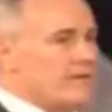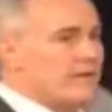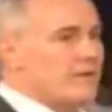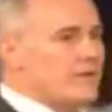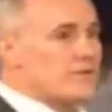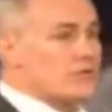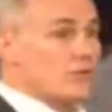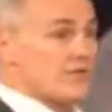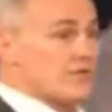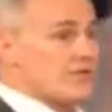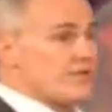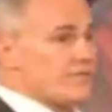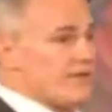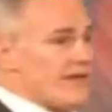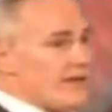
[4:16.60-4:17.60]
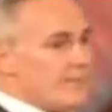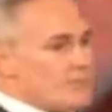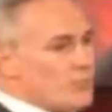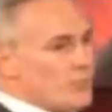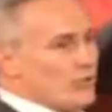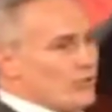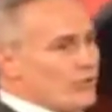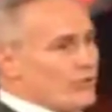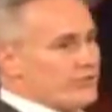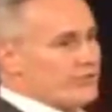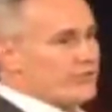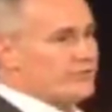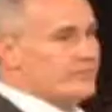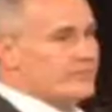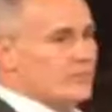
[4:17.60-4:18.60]
So in the developed world,
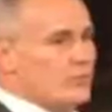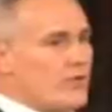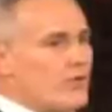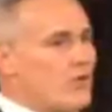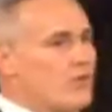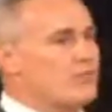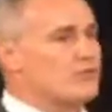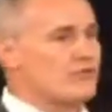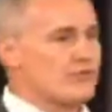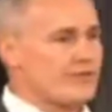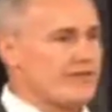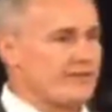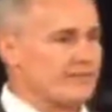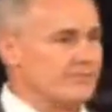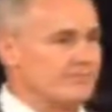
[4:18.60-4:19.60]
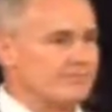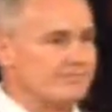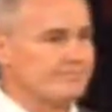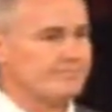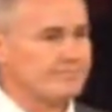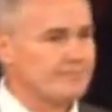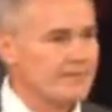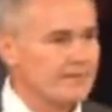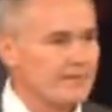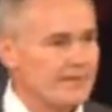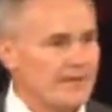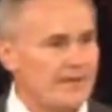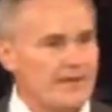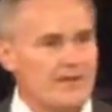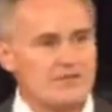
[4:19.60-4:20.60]
we overtreat.
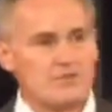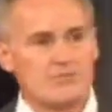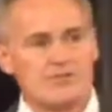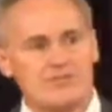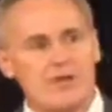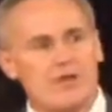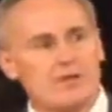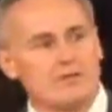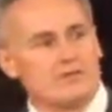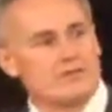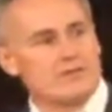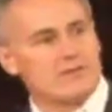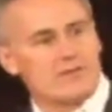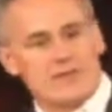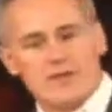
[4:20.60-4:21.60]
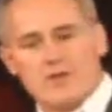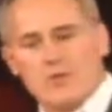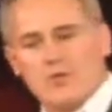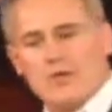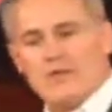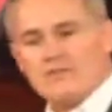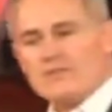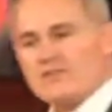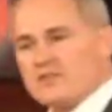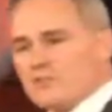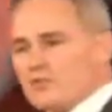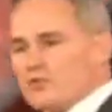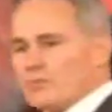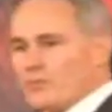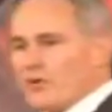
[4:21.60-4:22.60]
And as a result, we have a
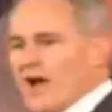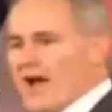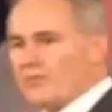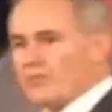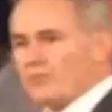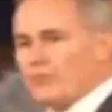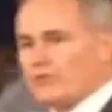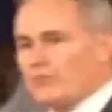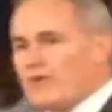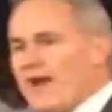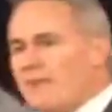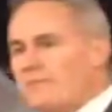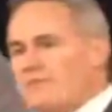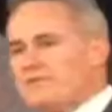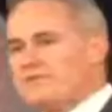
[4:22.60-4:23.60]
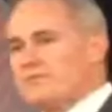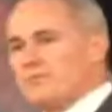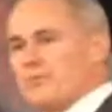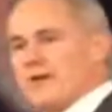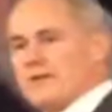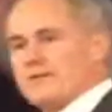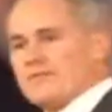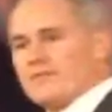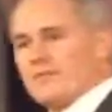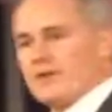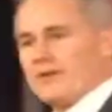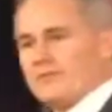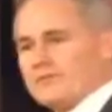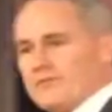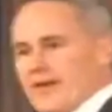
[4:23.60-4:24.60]
similar problem with rapid spread
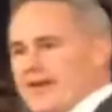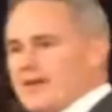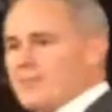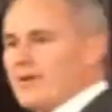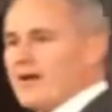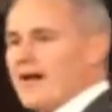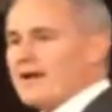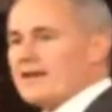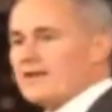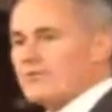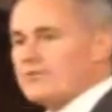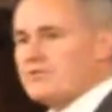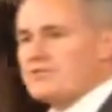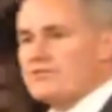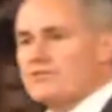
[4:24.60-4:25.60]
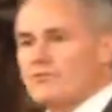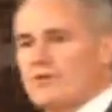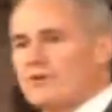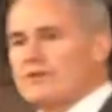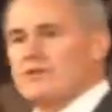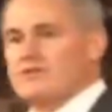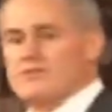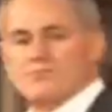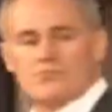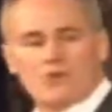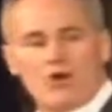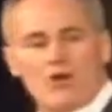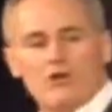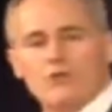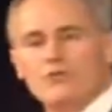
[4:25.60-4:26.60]
of antibiotic-resistant organisms
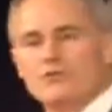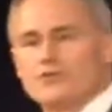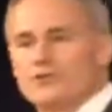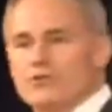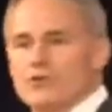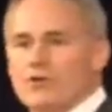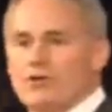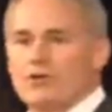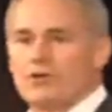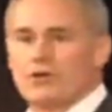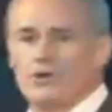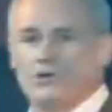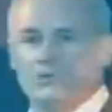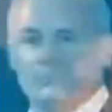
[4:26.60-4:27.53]
all over the globe.